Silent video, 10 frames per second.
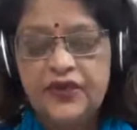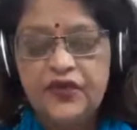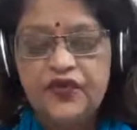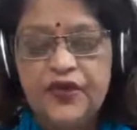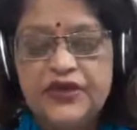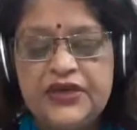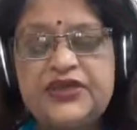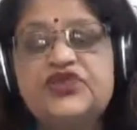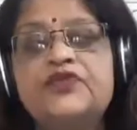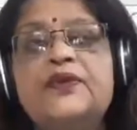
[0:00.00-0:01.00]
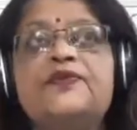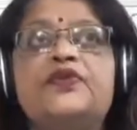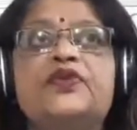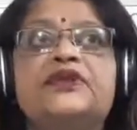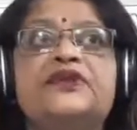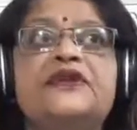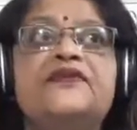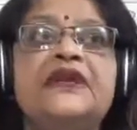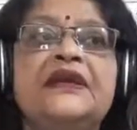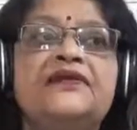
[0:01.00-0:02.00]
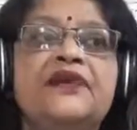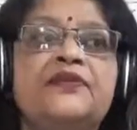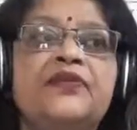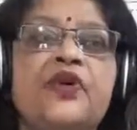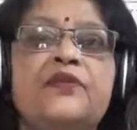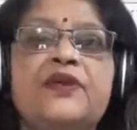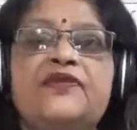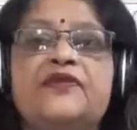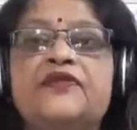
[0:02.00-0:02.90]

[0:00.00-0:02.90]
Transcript: One needs to be bold. Children, whenever a problem,